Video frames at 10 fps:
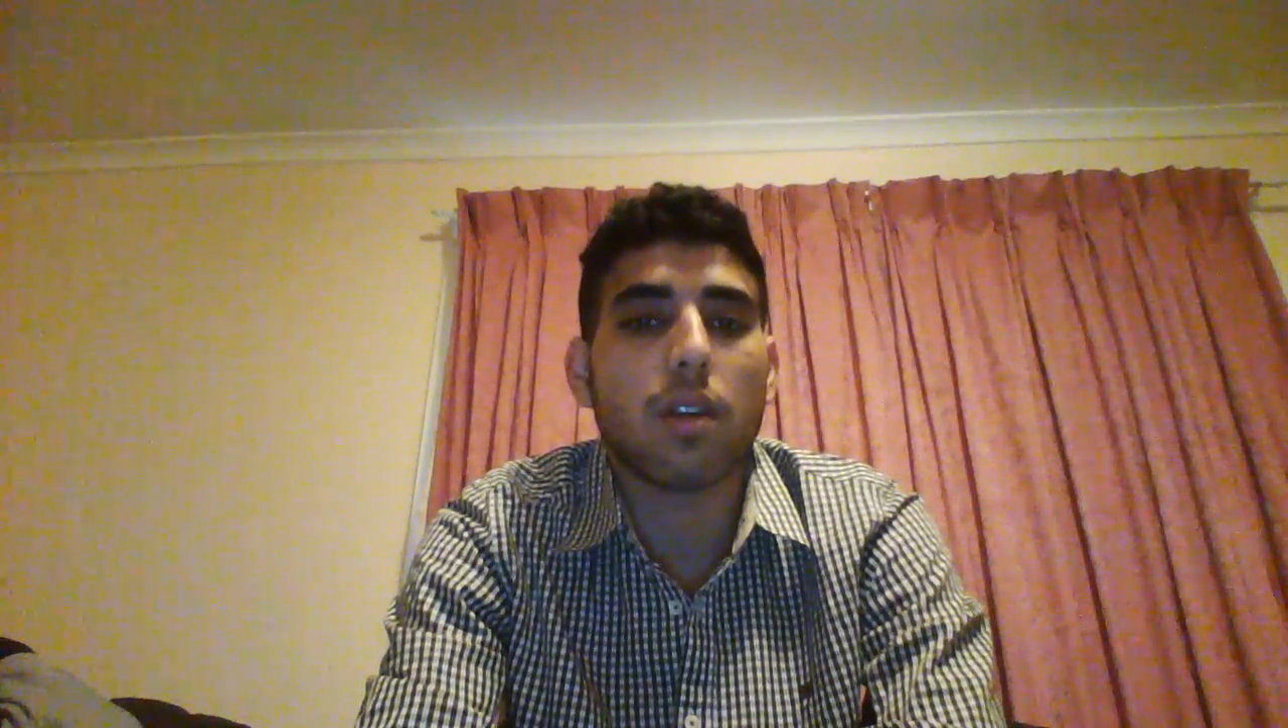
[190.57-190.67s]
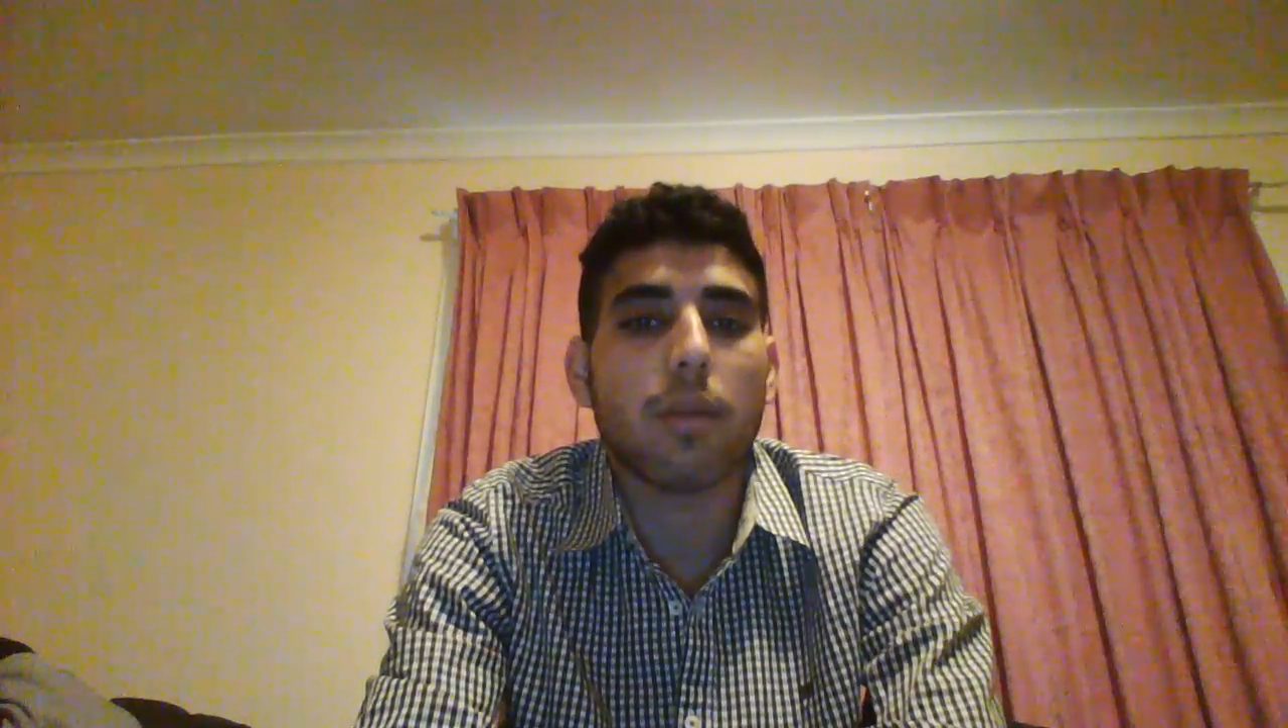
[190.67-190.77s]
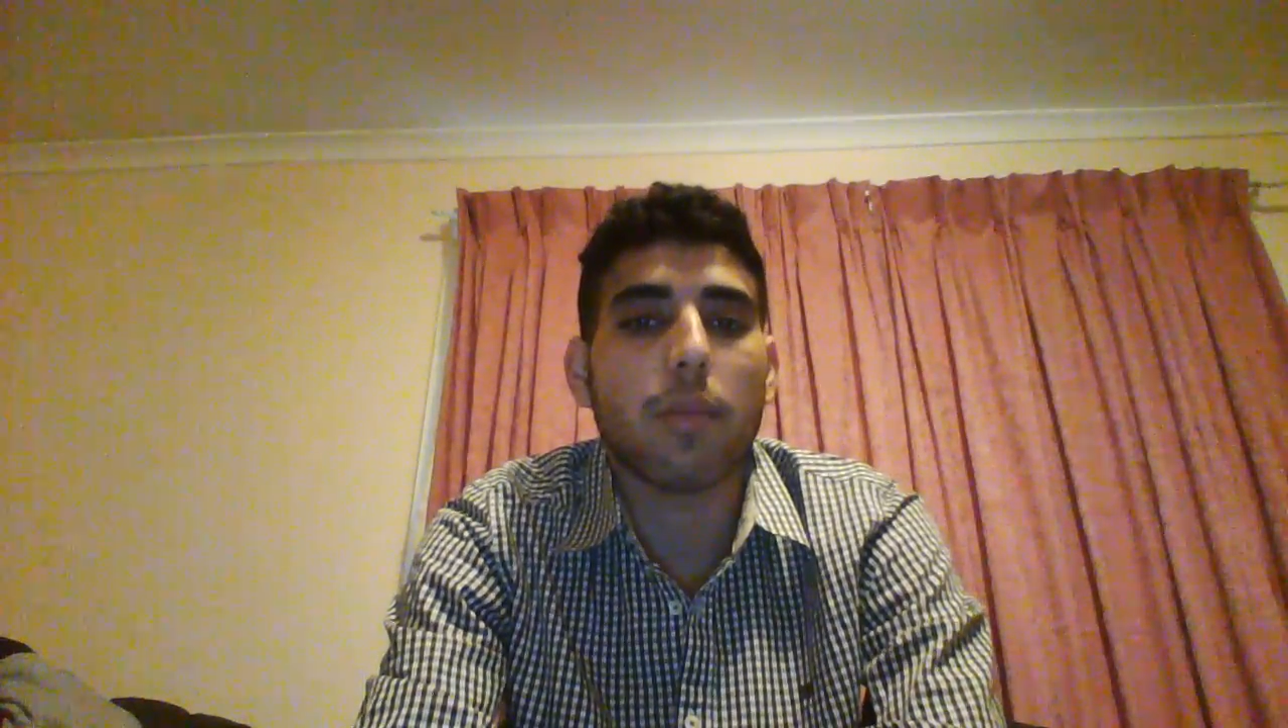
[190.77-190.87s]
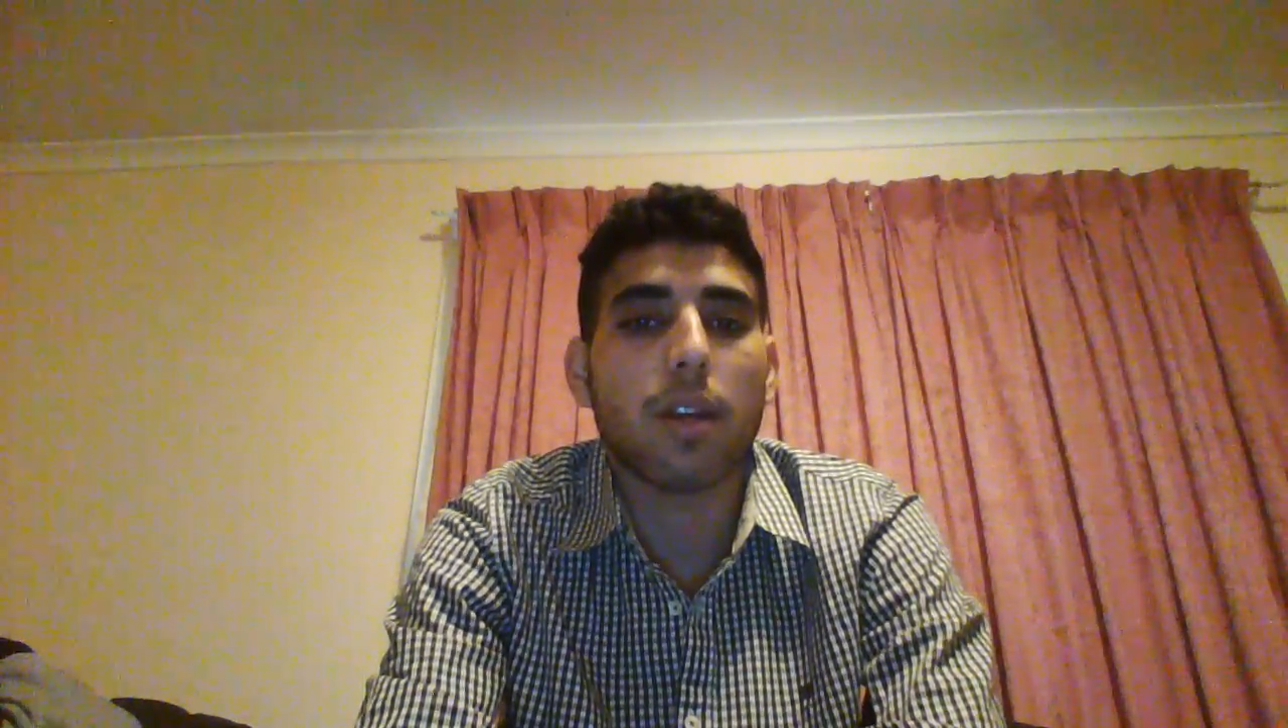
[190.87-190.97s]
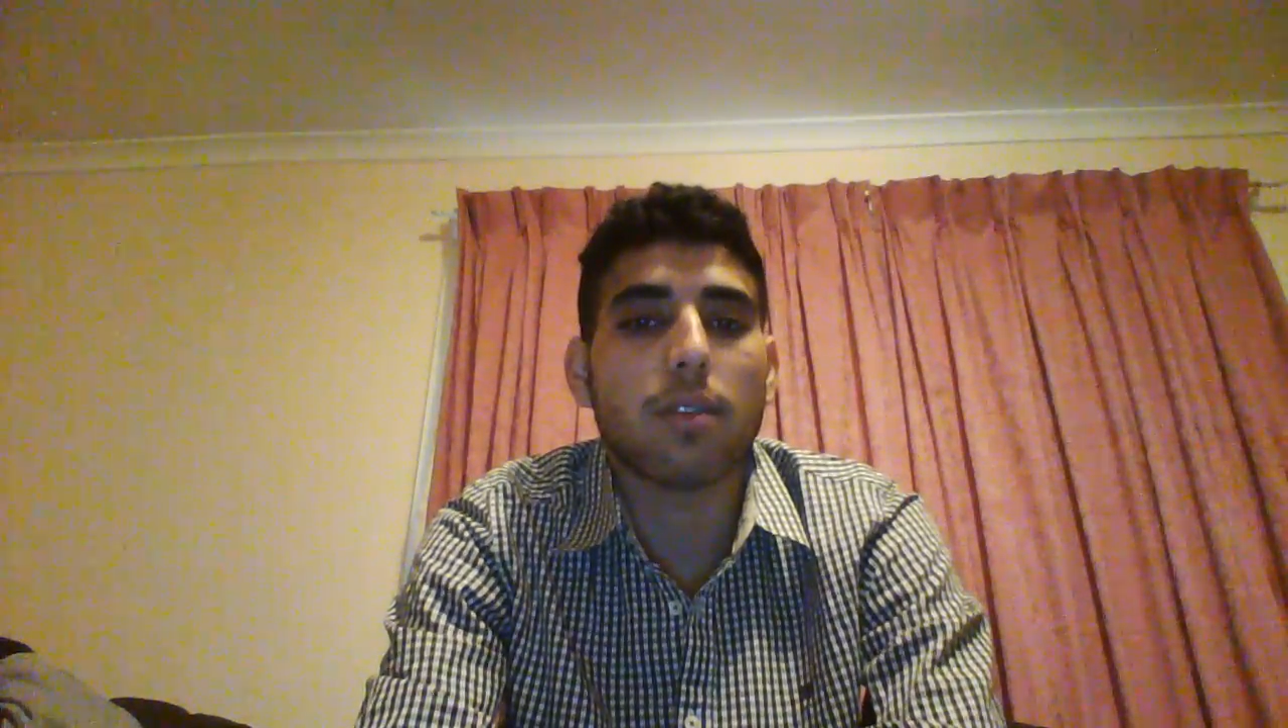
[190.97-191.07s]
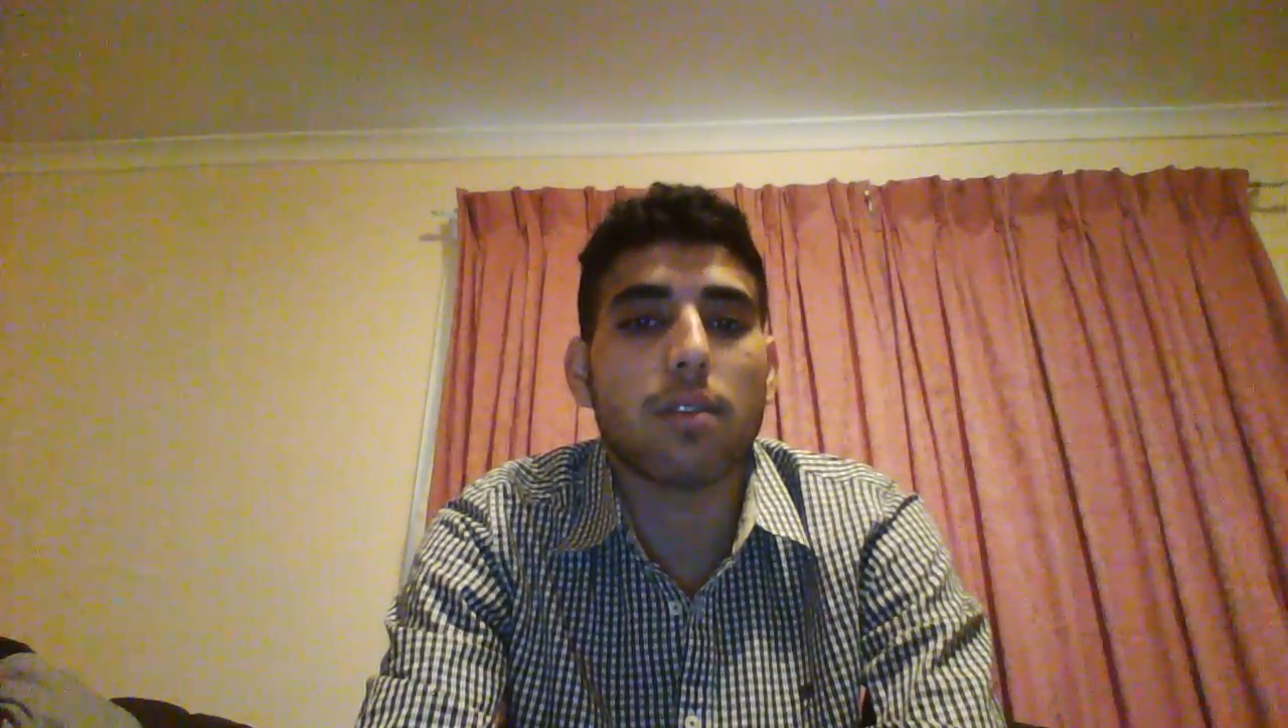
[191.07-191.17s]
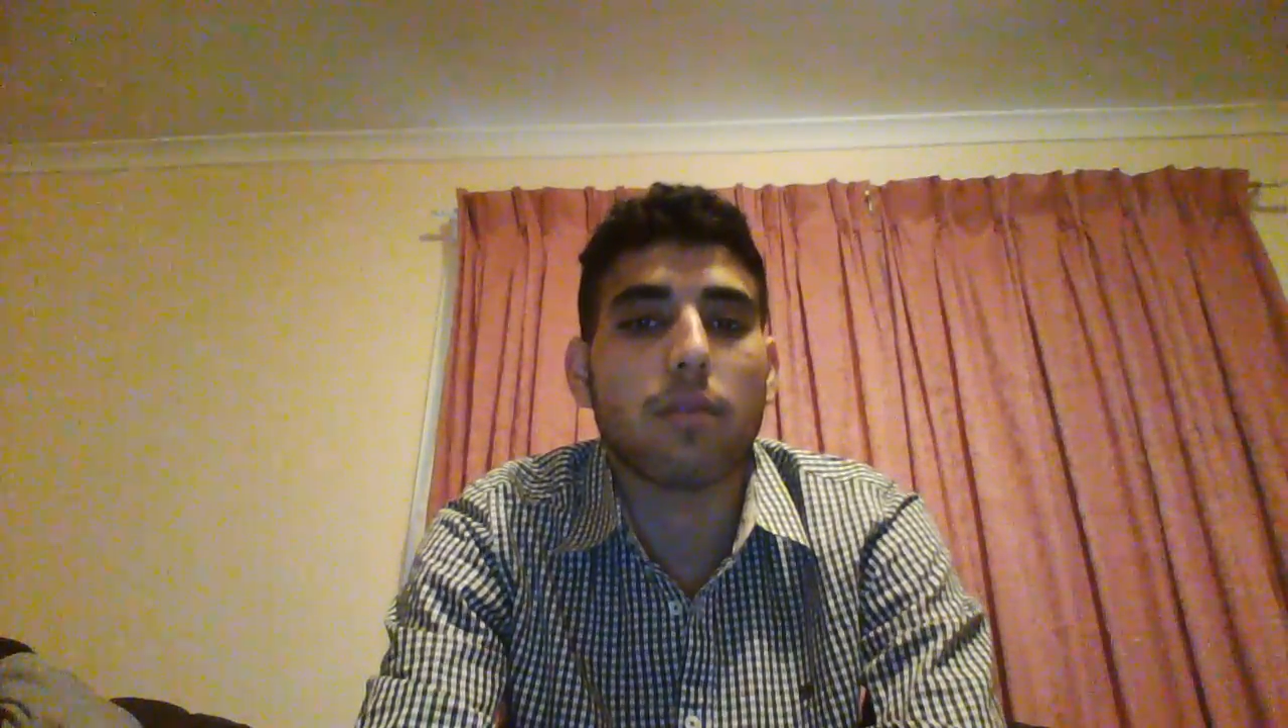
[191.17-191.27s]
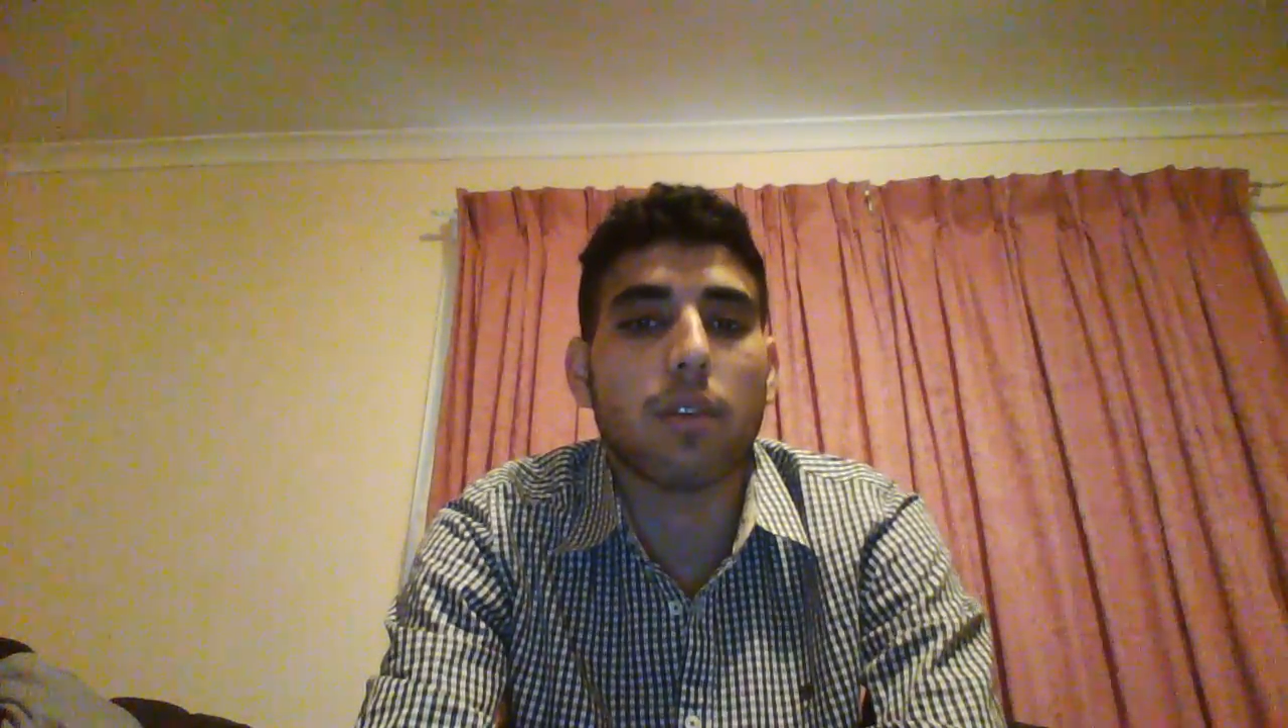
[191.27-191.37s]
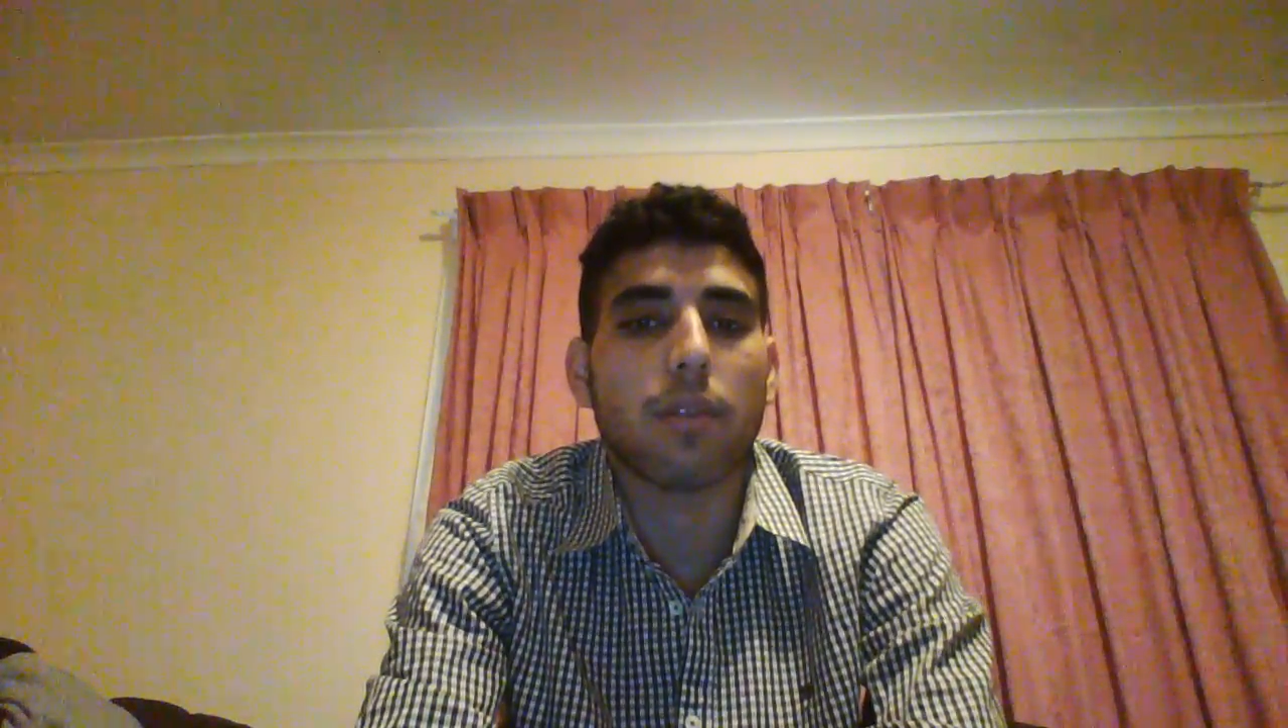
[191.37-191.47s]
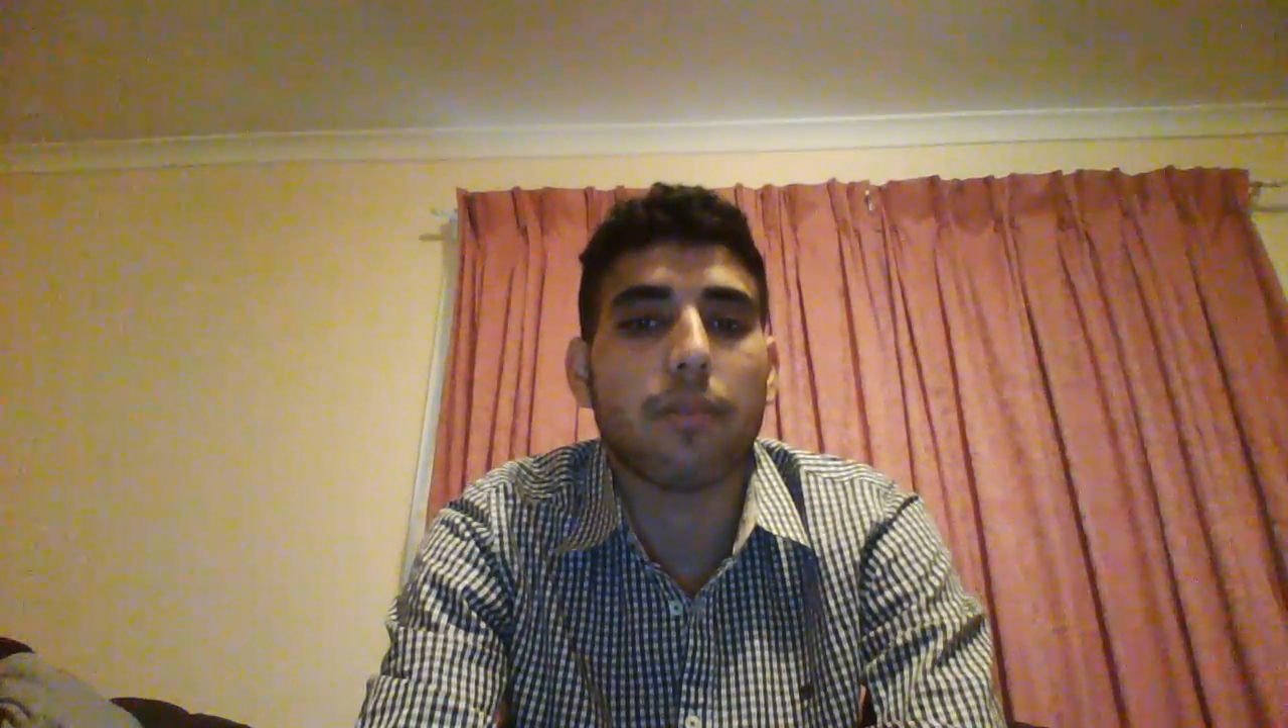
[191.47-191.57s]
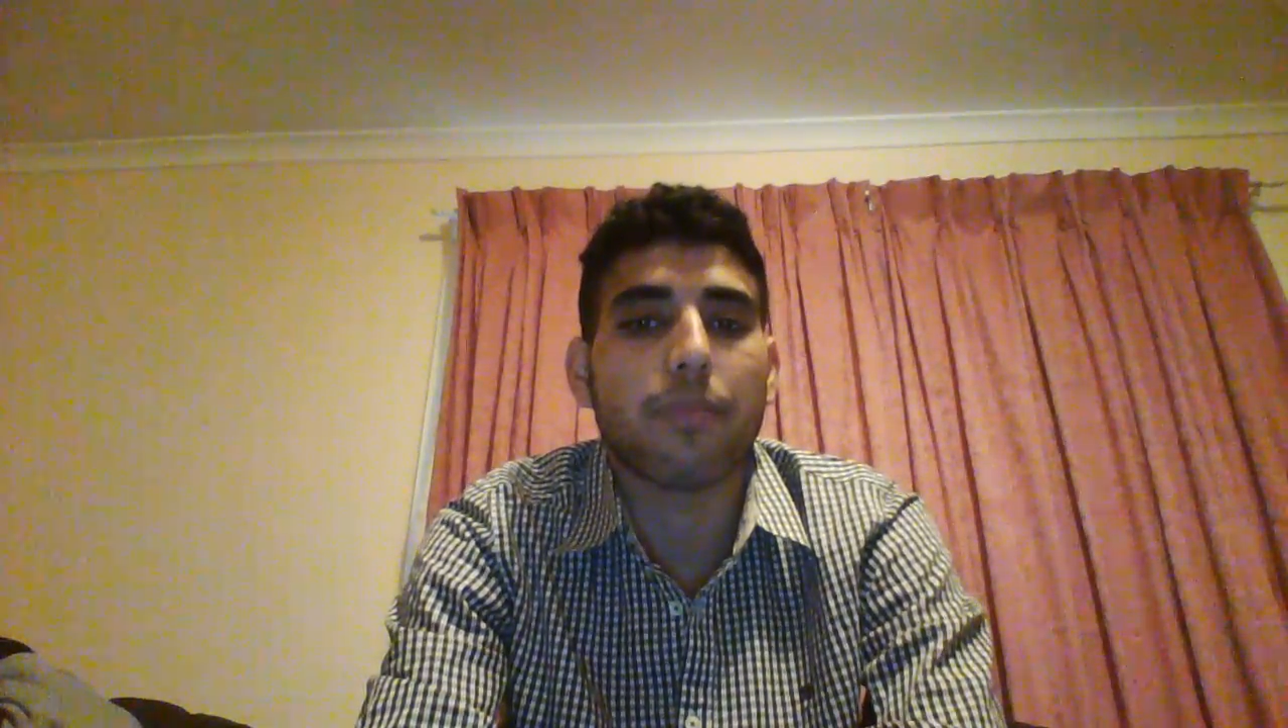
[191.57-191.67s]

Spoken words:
terminal server.